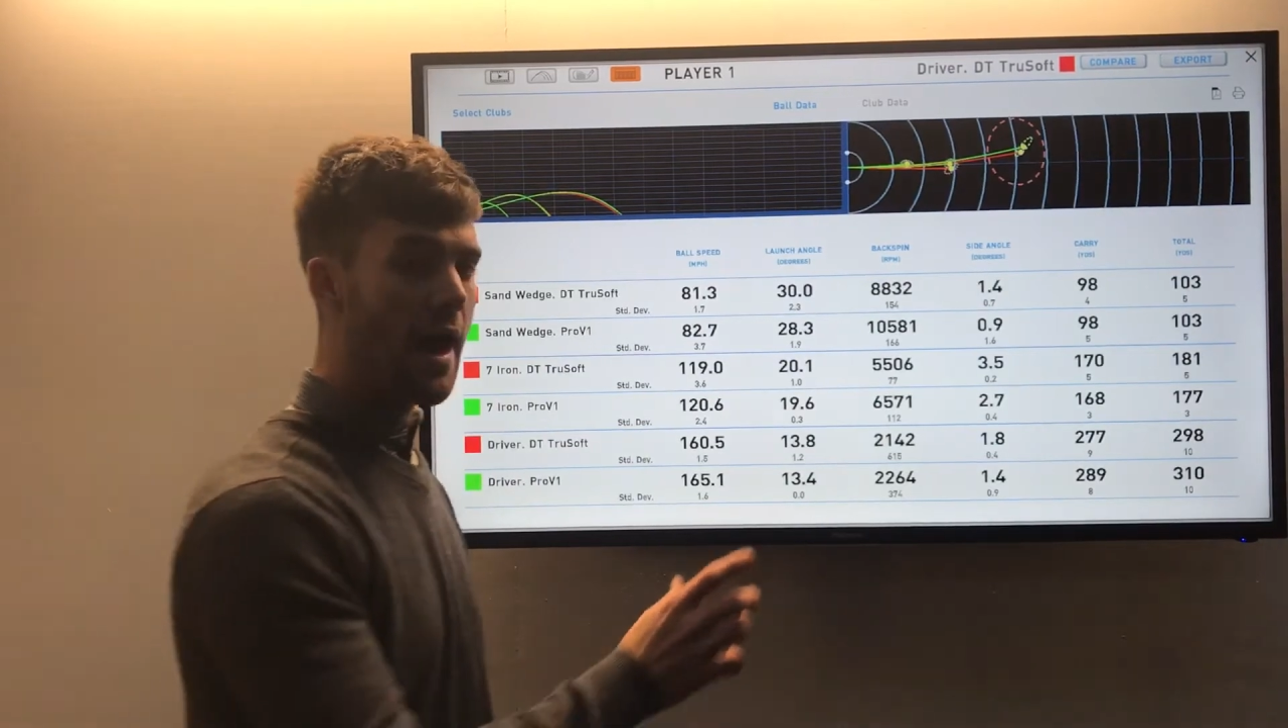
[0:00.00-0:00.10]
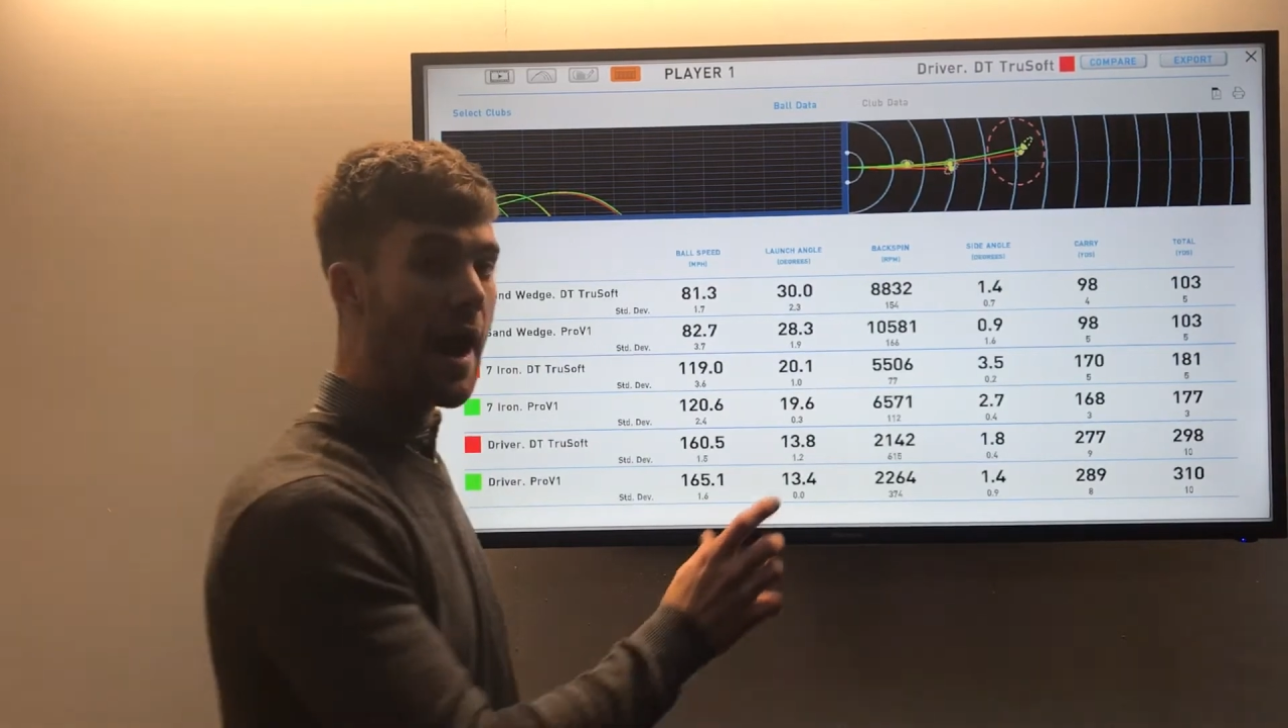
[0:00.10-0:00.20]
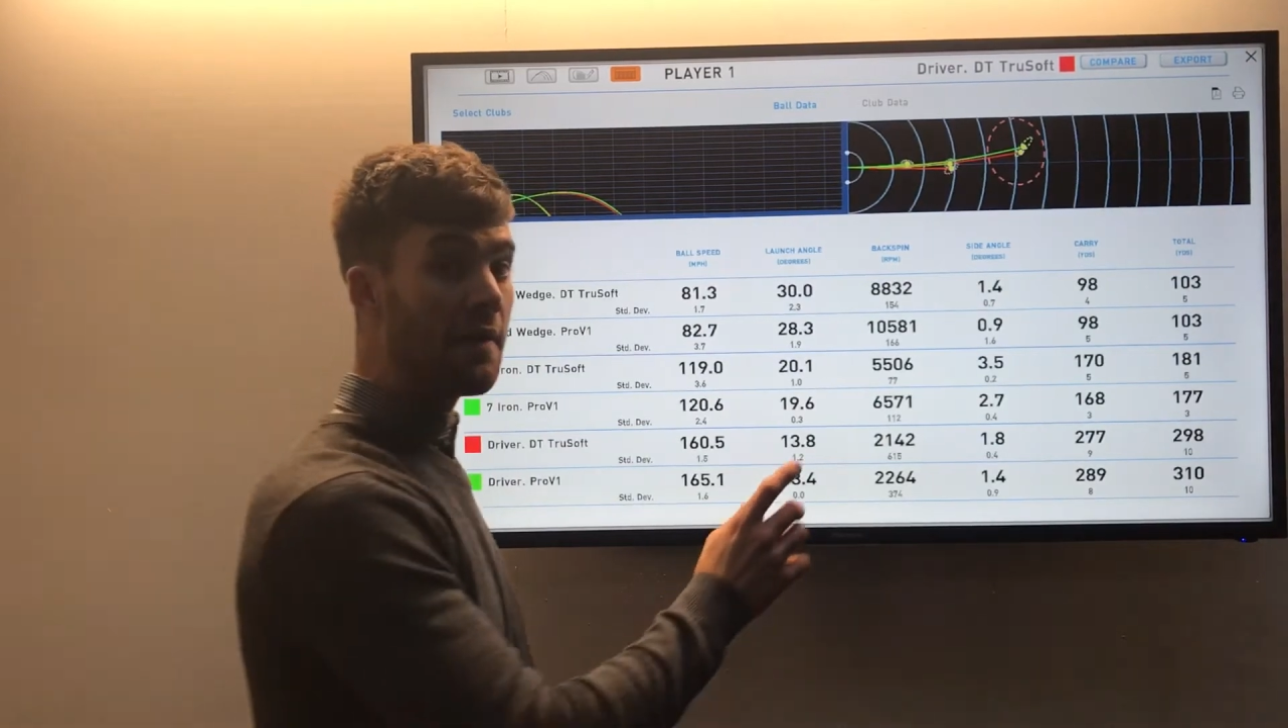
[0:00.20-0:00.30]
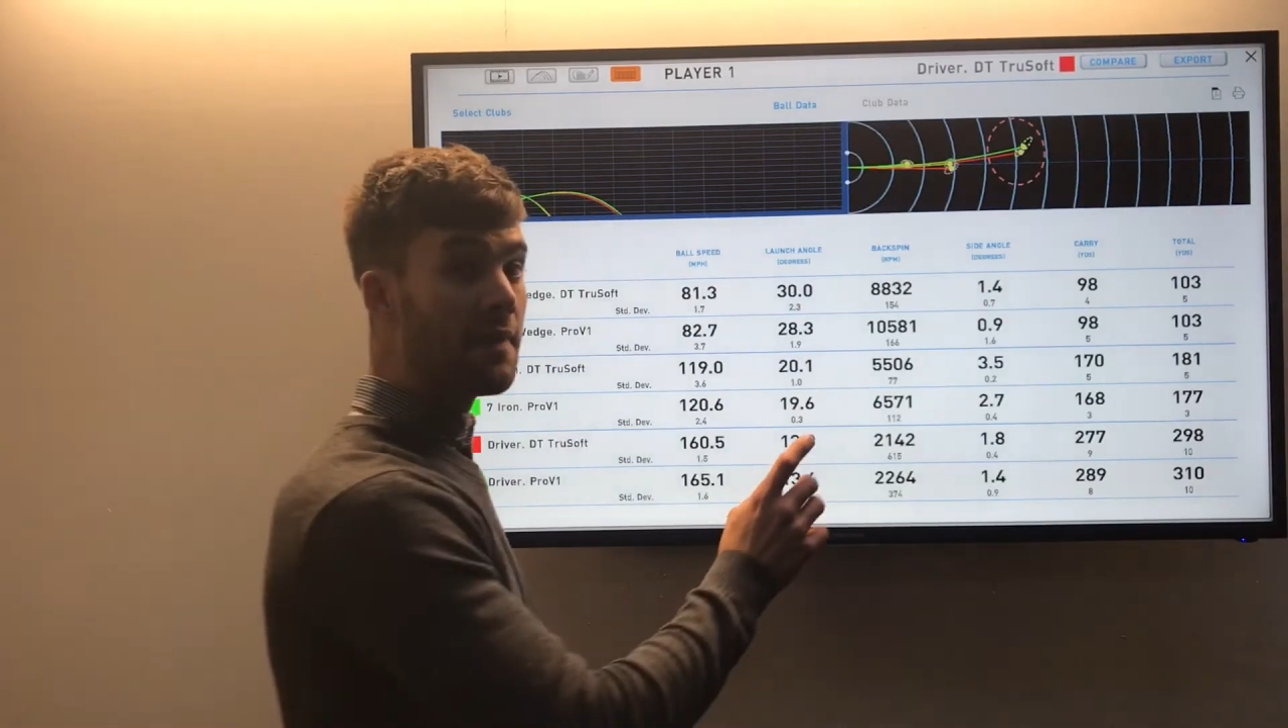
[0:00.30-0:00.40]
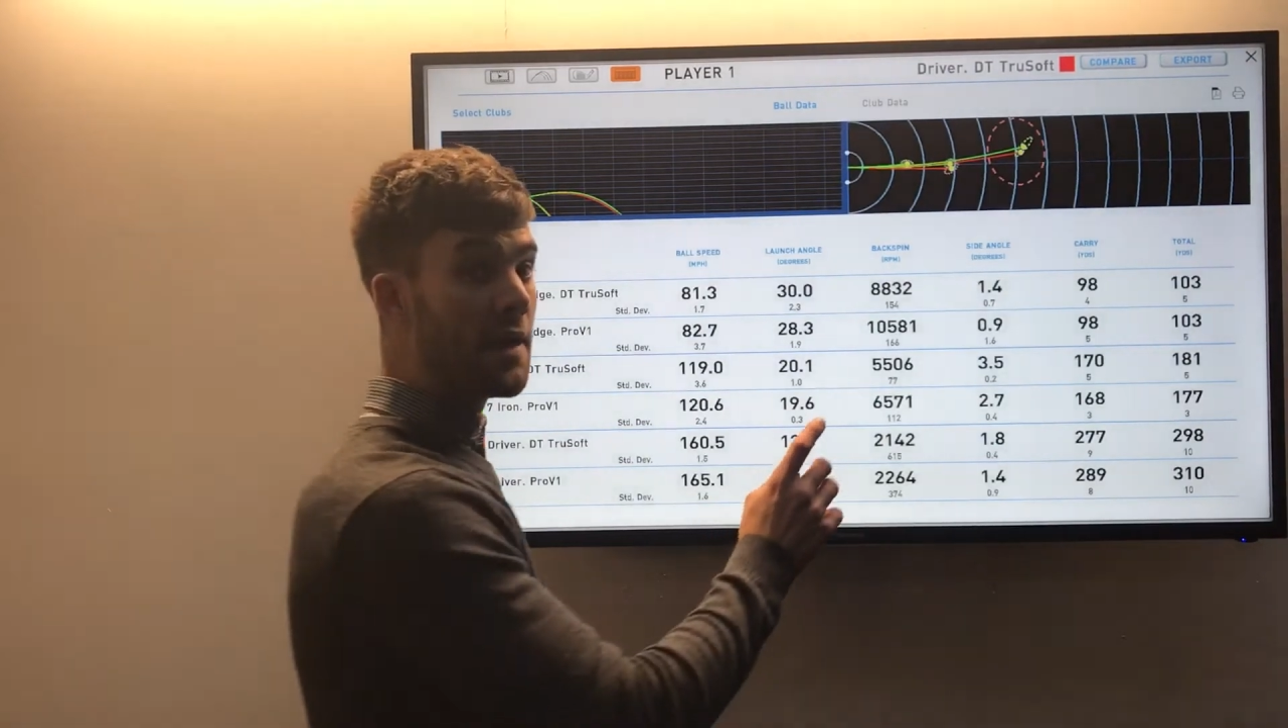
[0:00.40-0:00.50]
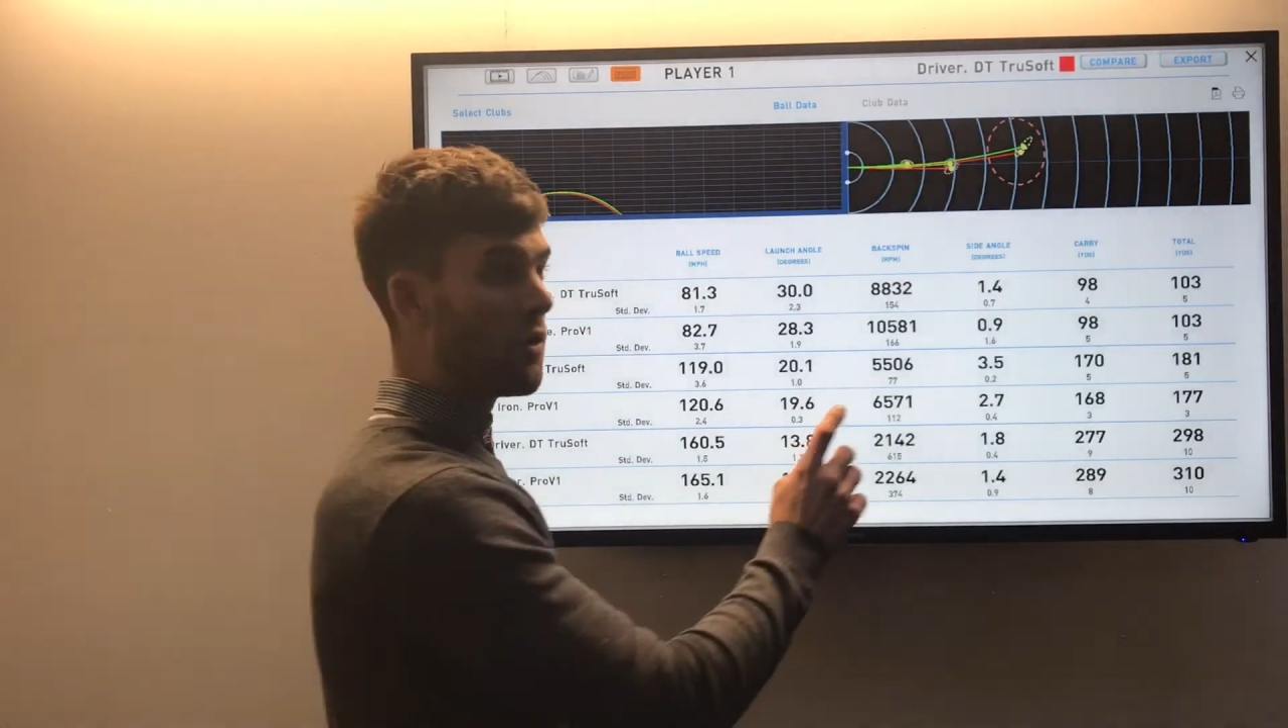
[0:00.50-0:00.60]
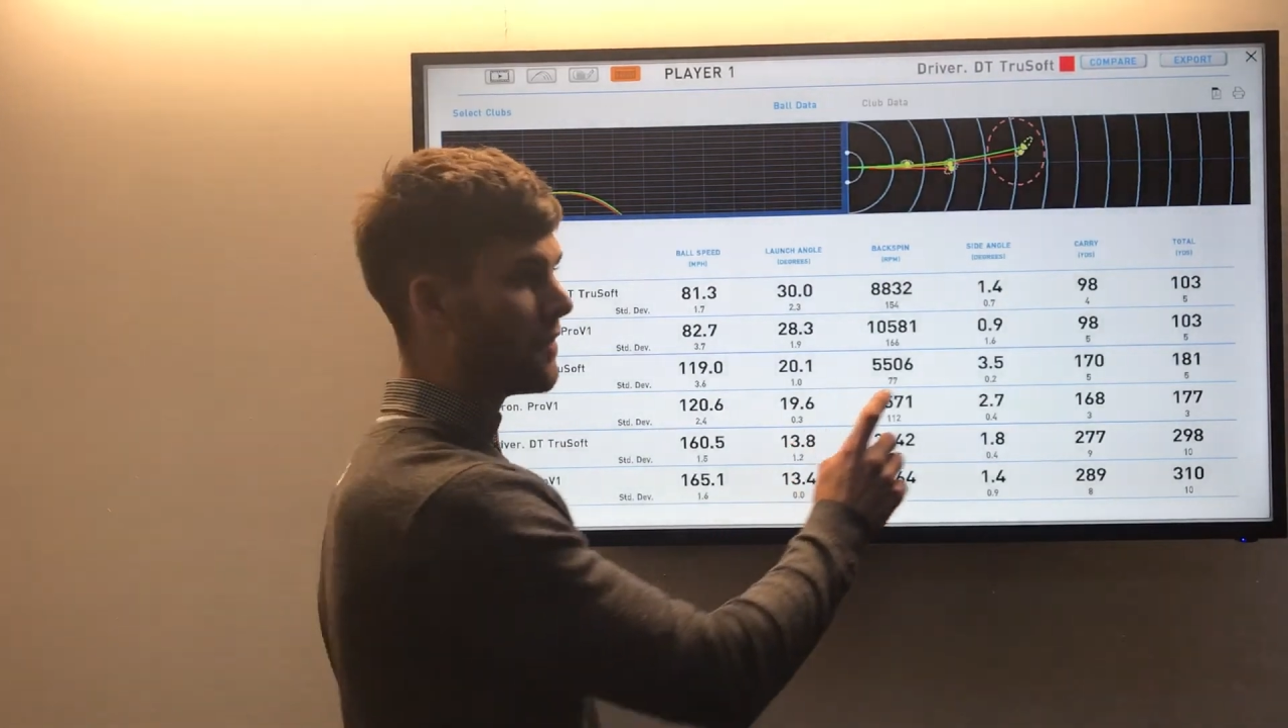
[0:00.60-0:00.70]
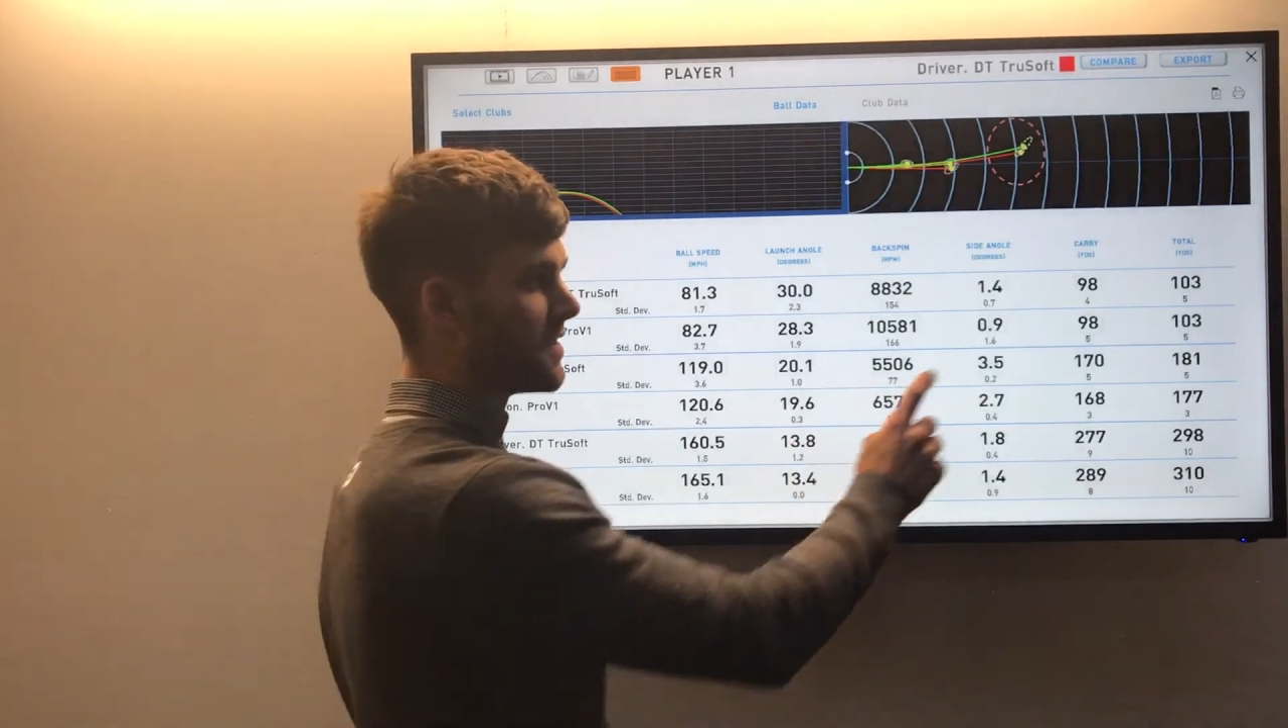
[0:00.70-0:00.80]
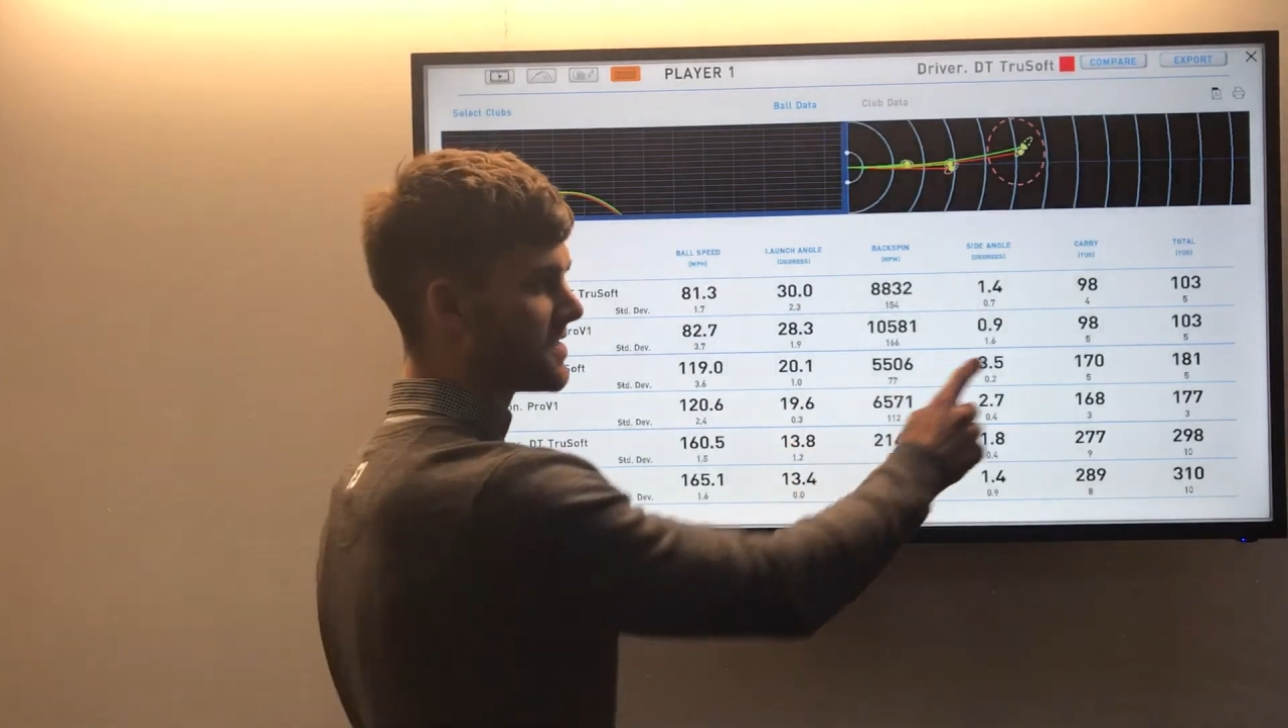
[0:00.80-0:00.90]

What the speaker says: And then on the